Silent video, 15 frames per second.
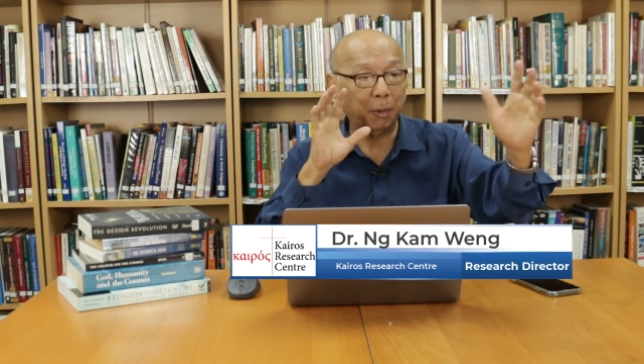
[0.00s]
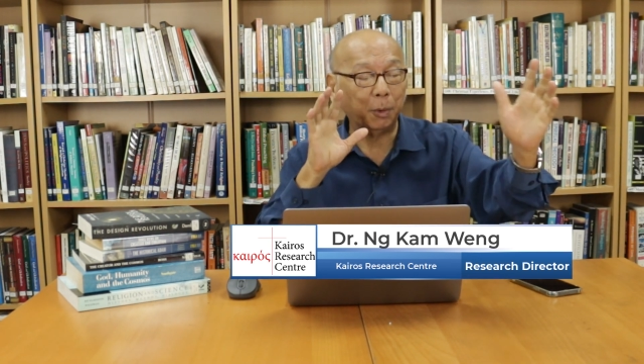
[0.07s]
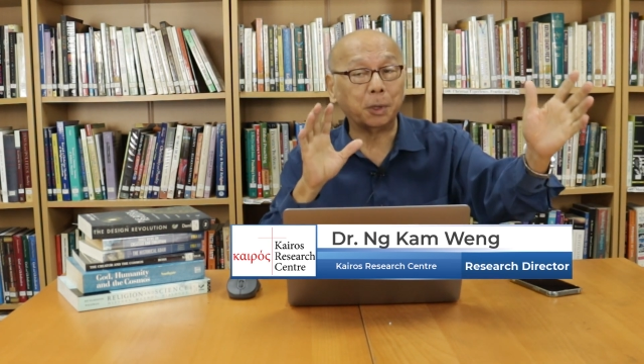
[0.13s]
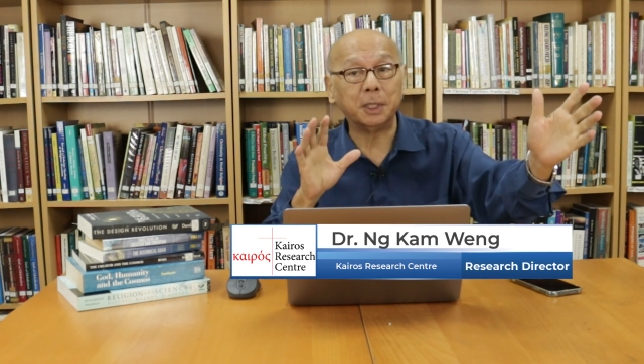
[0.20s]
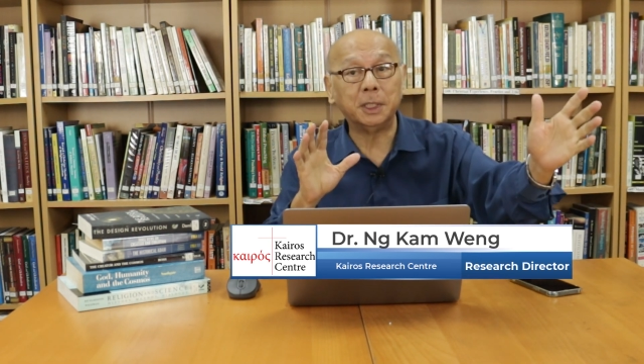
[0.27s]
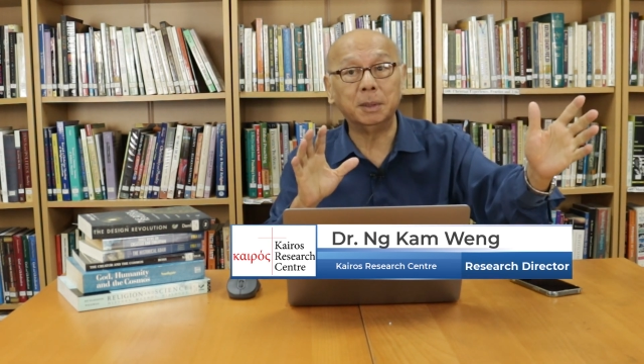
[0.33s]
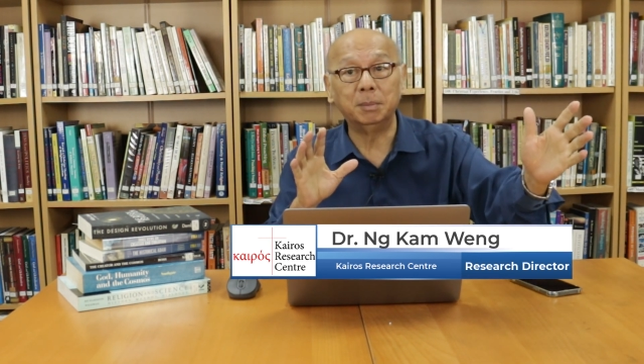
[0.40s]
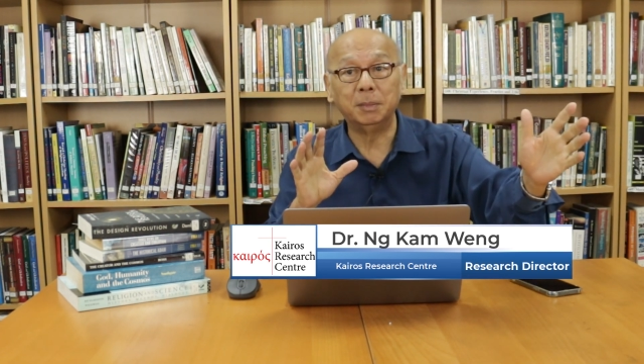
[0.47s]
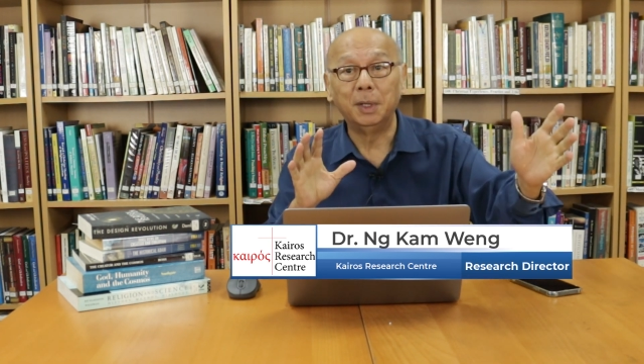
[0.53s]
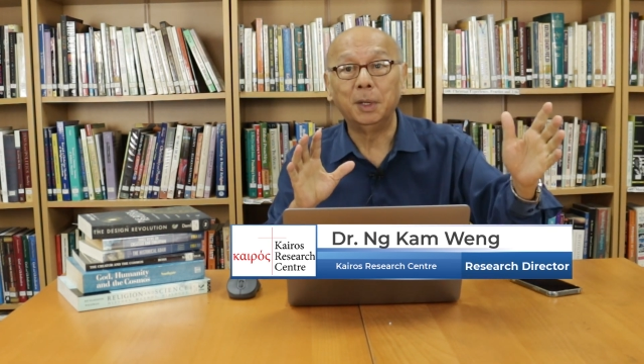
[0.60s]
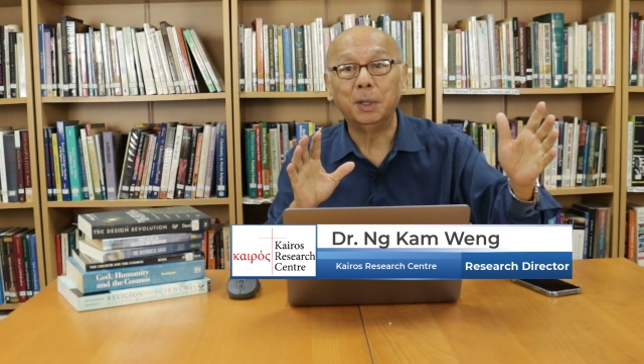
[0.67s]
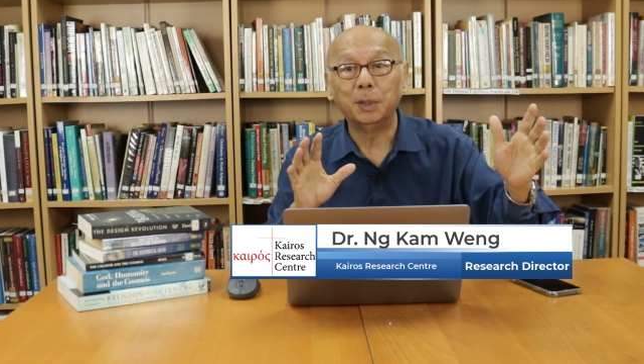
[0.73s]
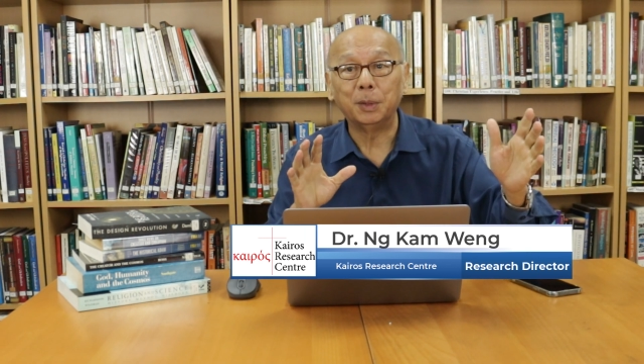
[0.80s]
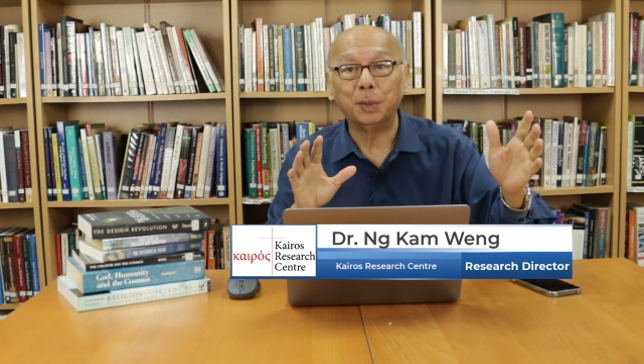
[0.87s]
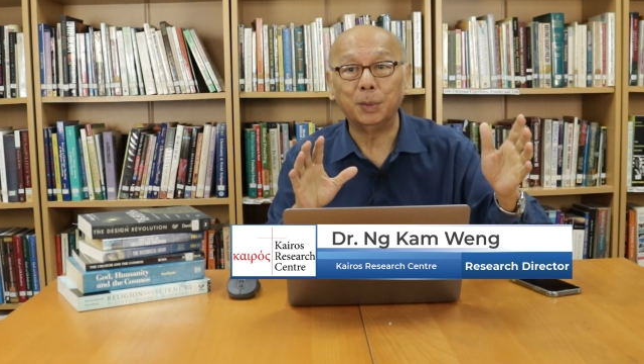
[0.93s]
algorithm
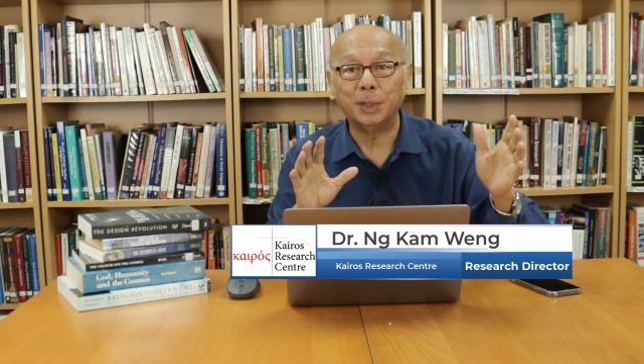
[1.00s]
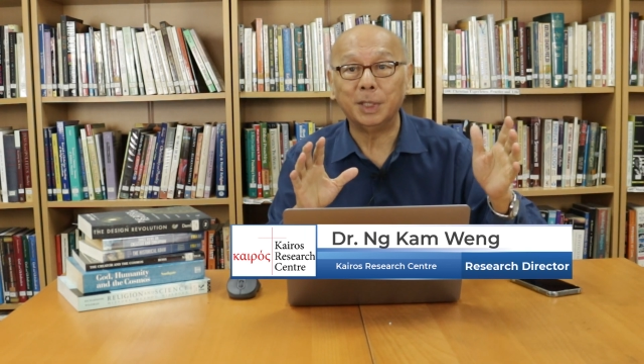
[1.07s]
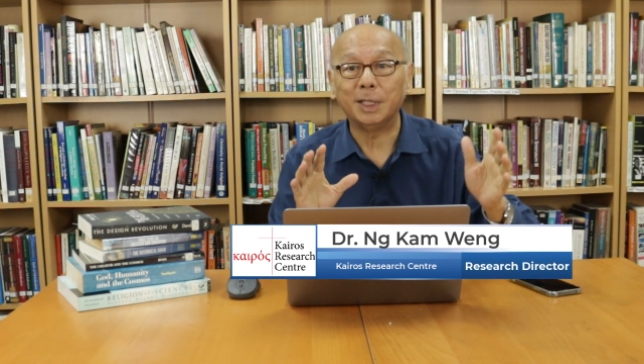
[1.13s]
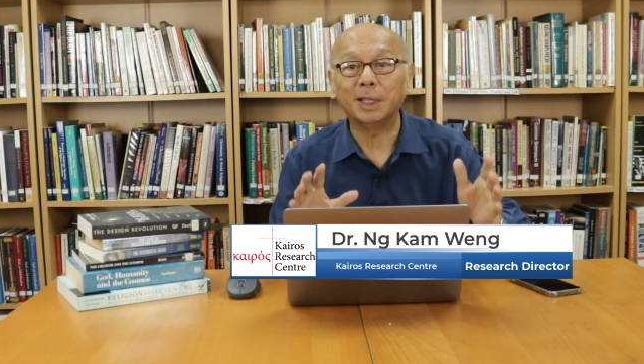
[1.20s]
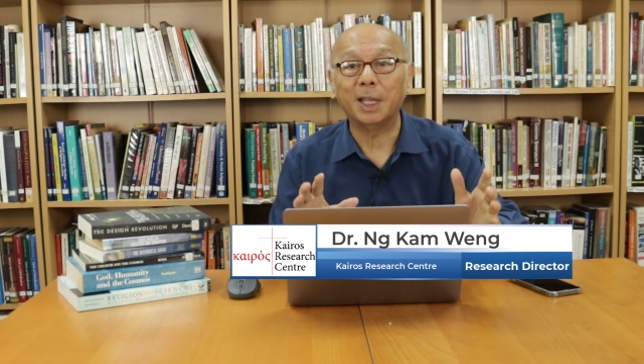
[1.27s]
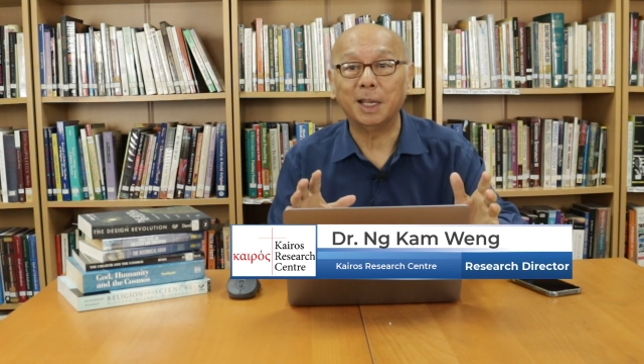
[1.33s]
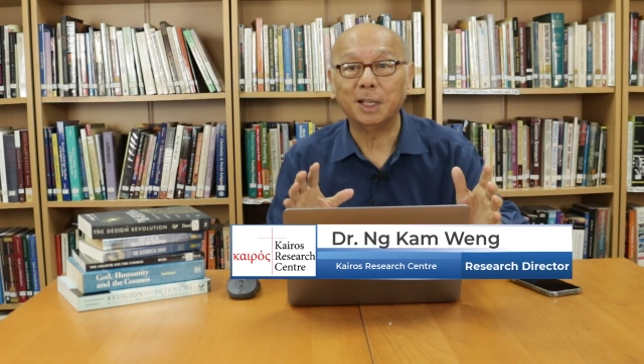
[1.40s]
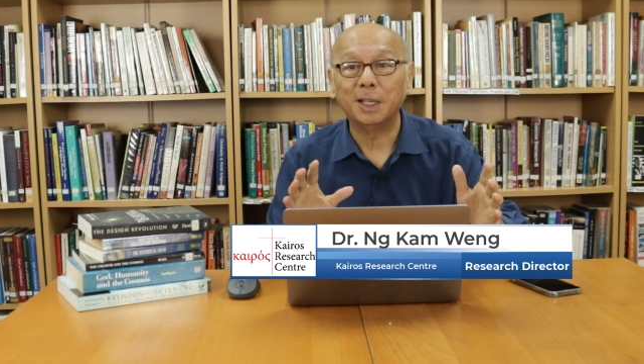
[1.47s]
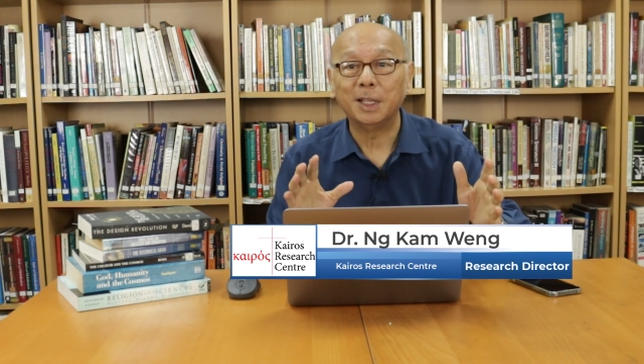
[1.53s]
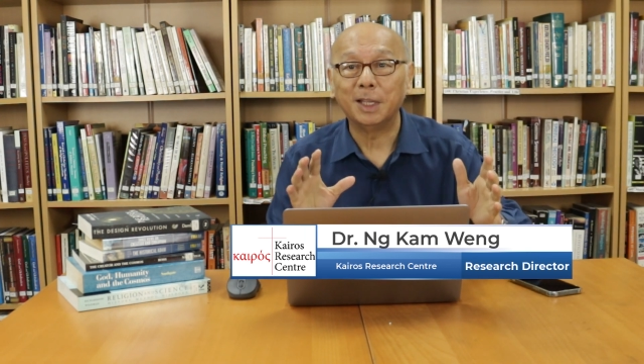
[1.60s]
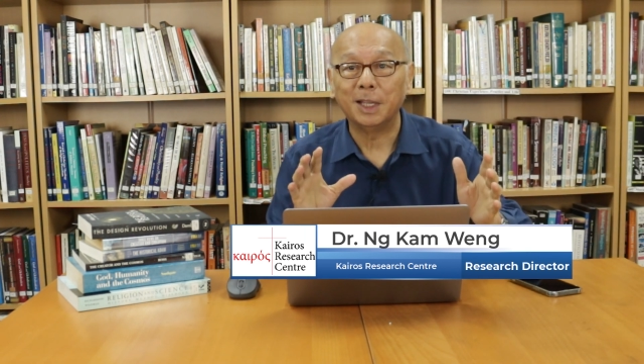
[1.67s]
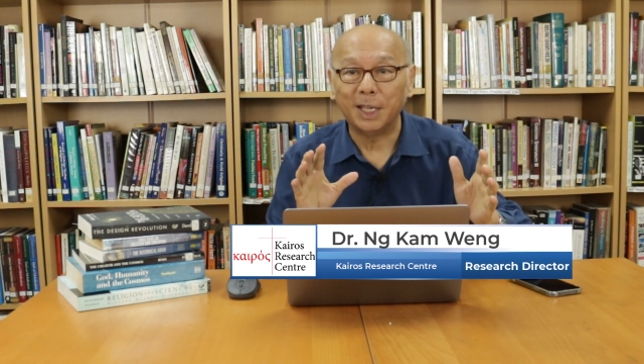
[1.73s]
to detect